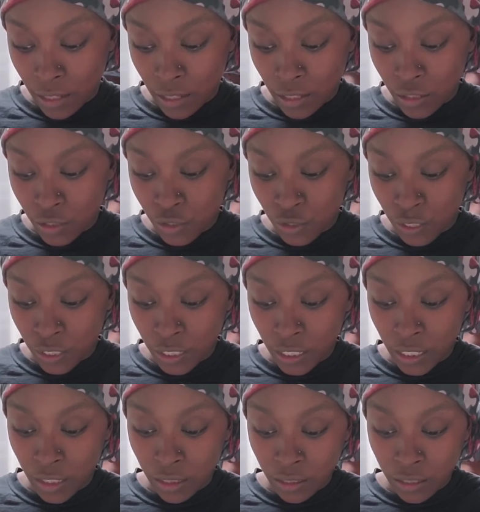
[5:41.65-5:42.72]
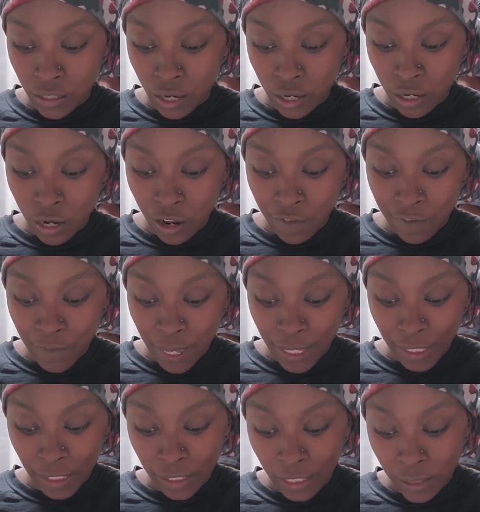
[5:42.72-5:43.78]
strictly started off
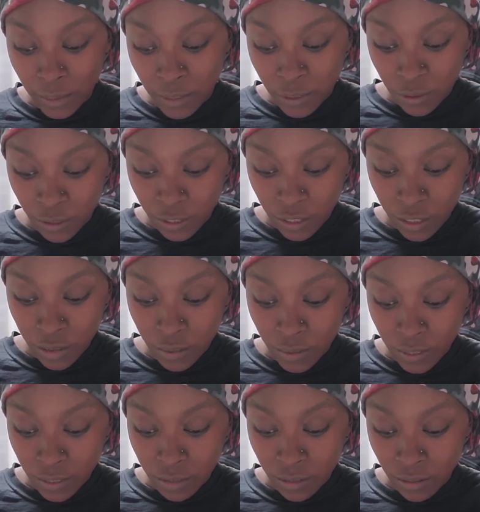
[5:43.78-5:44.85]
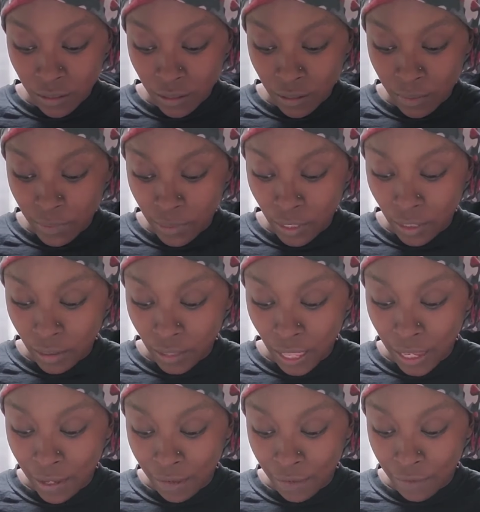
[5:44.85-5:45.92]
making lip scrubs, but they
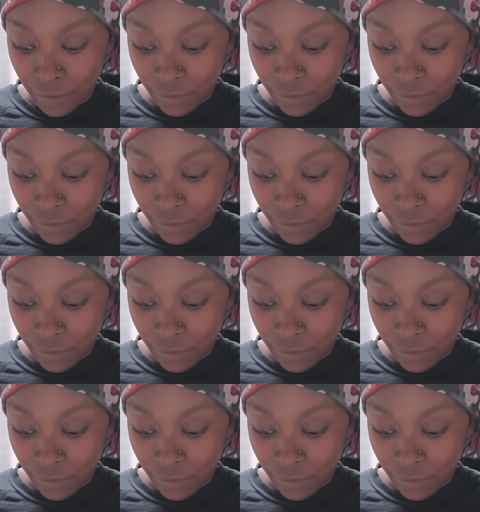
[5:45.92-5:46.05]
like